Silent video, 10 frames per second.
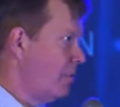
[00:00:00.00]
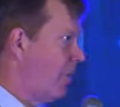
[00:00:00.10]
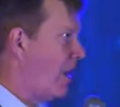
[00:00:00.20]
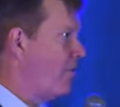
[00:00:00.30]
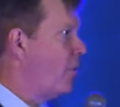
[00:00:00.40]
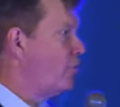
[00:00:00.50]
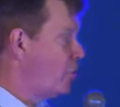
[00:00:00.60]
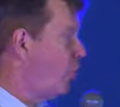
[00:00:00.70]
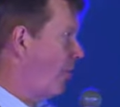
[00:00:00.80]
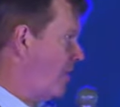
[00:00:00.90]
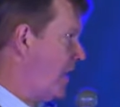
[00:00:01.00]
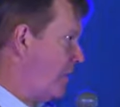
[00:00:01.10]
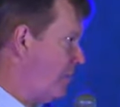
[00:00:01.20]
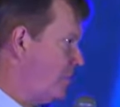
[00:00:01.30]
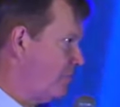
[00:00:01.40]
by those who are the
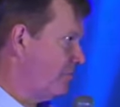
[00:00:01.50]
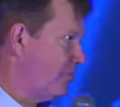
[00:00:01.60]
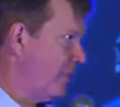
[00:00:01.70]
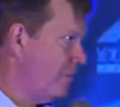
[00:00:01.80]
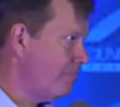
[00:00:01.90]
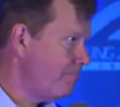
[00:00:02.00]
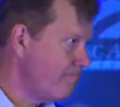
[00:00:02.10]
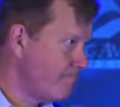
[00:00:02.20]
enemies of freedom.